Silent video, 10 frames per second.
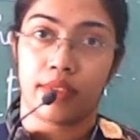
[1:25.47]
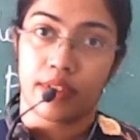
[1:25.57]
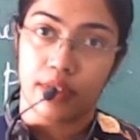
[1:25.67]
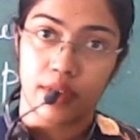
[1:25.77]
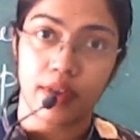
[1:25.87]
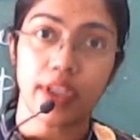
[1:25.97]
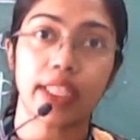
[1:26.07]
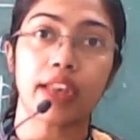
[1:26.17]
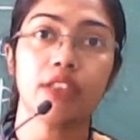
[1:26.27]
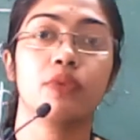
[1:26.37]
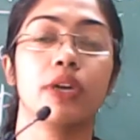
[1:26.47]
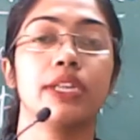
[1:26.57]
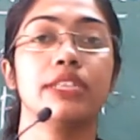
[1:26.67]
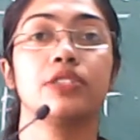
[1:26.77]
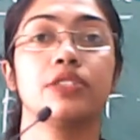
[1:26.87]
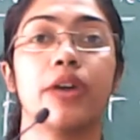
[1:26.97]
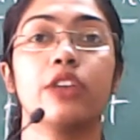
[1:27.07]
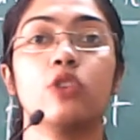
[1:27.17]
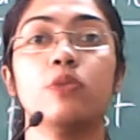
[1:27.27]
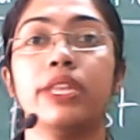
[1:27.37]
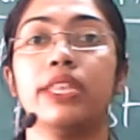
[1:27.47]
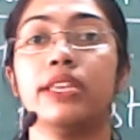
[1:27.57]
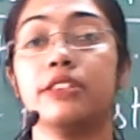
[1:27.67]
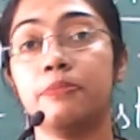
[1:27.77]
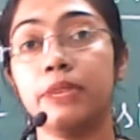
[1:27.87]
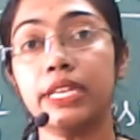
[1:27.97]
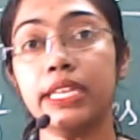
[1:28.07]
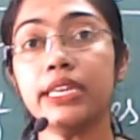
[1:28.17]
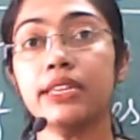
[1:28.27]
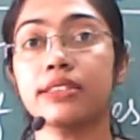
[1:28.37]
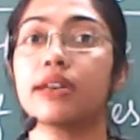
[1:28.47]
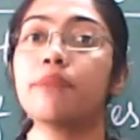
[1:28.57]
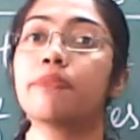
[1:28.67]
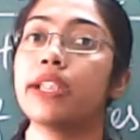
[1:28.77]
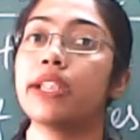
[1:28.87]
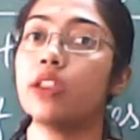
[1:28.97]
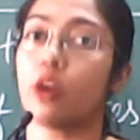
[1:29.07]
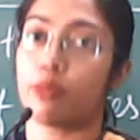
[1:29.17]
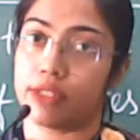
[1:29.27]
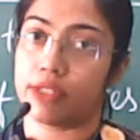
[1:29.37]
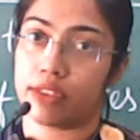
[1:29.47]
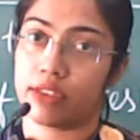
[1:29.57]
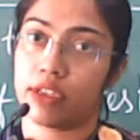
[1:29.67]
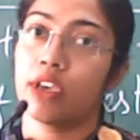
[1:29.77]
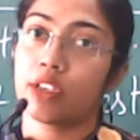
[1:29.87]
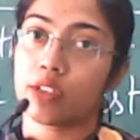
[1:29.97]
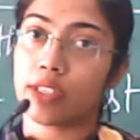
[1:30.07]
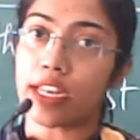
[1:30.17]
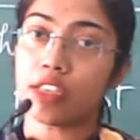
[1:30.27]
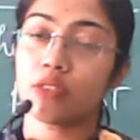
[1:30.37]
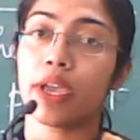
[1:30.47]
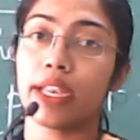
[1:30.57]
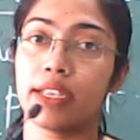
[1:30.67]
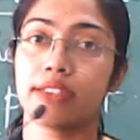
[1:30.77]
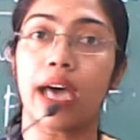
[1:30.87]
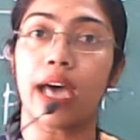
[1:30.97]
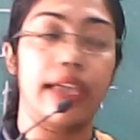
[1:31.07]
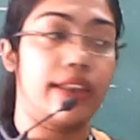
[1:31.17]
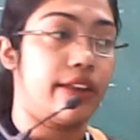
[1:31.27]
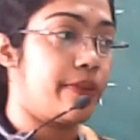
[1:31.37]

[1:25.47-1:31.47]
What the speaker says: Okay, that is what he is trying to mean. His meaning is completely opposite. So that is why it is the irony.